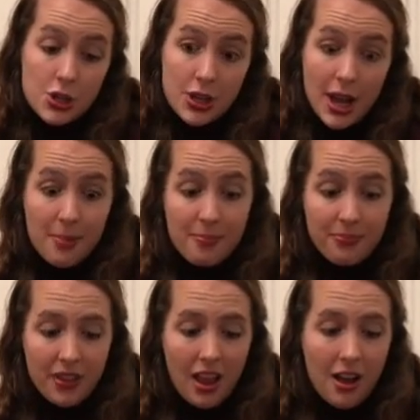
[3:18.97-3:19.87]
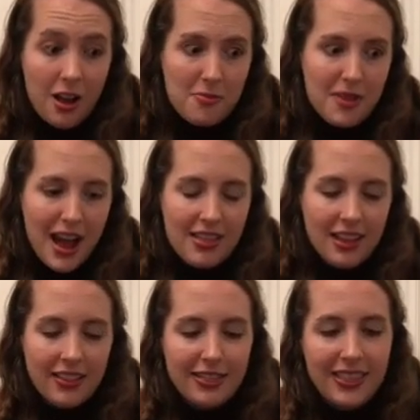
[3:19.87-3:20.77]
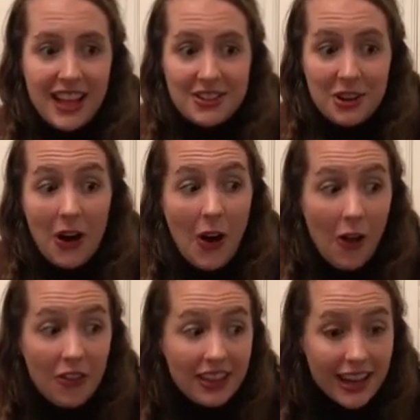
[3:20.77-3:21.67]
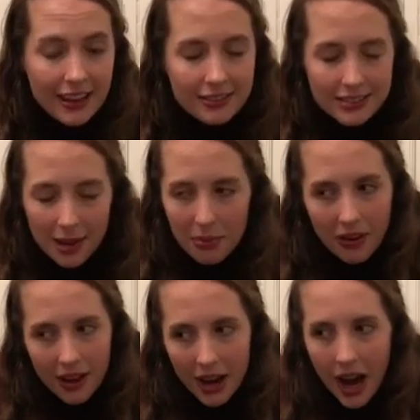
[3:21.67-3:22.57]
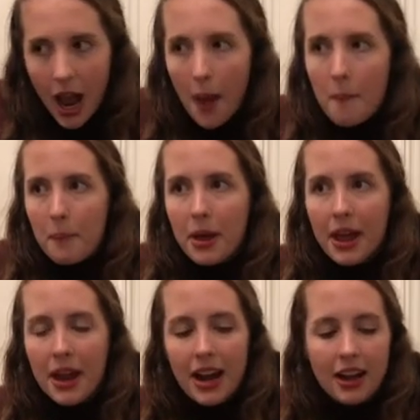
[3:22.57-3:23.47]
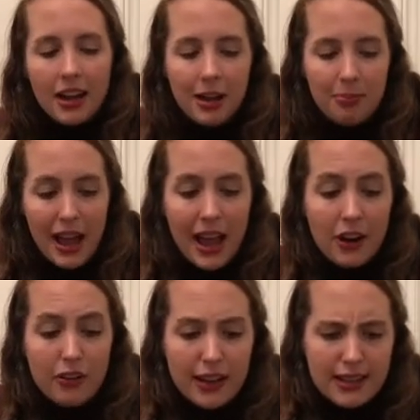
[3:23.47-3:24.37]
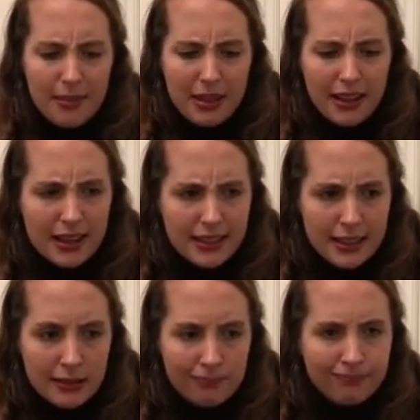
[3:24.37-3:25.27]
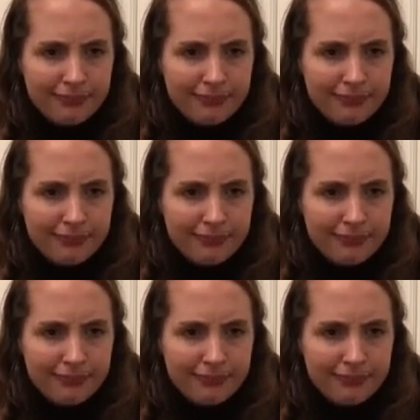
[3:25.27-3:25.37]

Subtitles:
So yeah, I think that's all the candles I bought, but I had a great time in London.